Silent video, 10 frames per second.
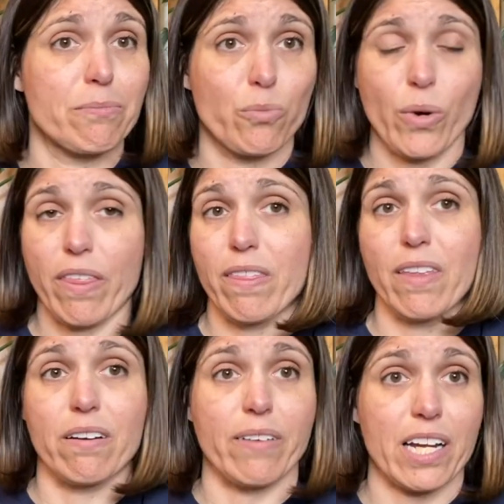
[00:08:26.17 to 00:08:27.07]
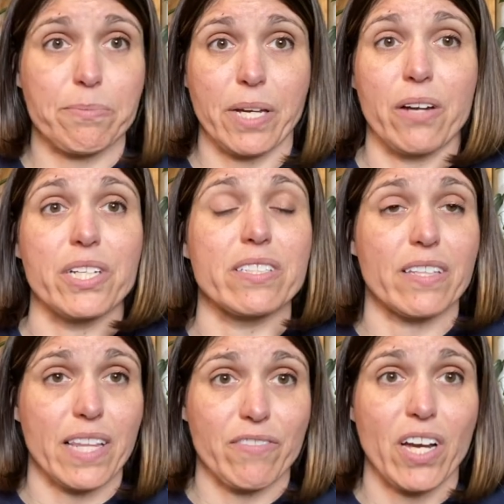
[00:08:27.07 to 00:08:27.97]
with the Rex begonias that
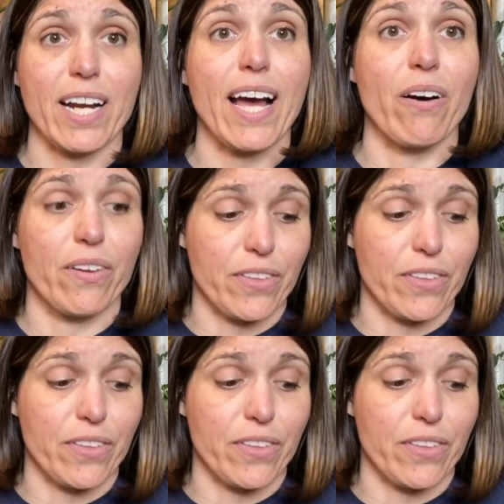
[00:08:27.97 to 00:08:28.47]
they've got out